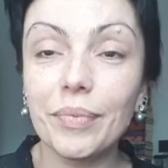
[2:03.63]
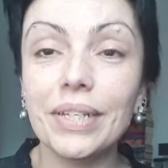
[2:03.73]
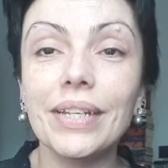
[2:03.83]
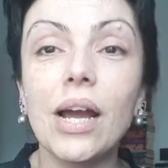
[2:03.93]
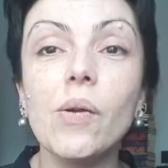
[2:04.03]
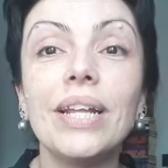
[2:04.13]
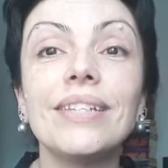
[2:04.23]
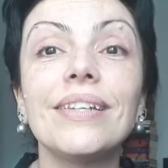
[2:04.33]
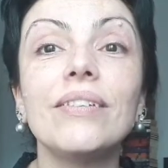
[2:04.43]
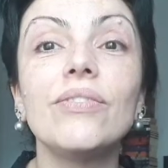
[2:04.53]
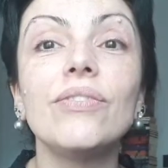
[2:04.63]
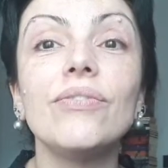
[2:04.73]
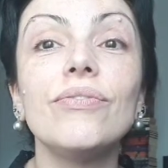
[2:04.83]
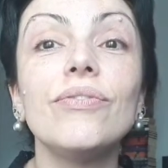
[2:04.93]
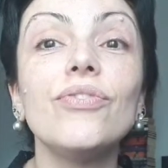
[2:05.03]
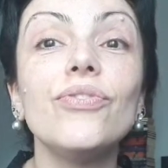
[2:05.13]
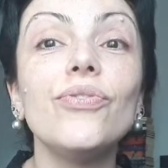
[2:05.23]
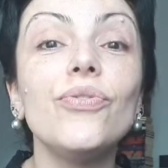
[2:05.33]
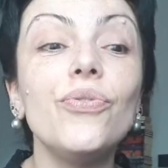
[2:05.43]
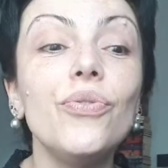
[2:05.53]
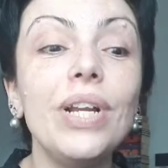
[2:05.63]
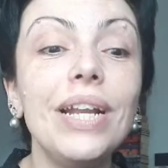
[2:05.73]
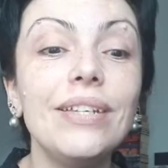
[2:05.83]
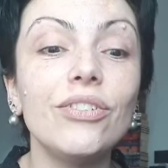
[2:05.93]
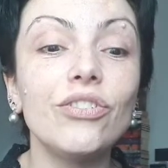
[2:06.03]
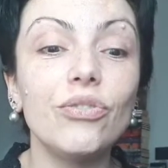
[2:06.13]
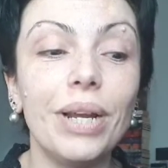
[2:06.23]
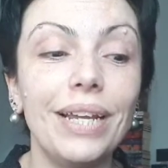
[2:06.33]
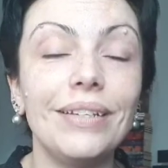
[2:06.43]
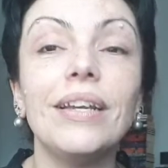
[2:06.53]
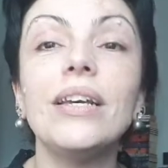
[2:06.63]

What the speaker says: But now let's get really straight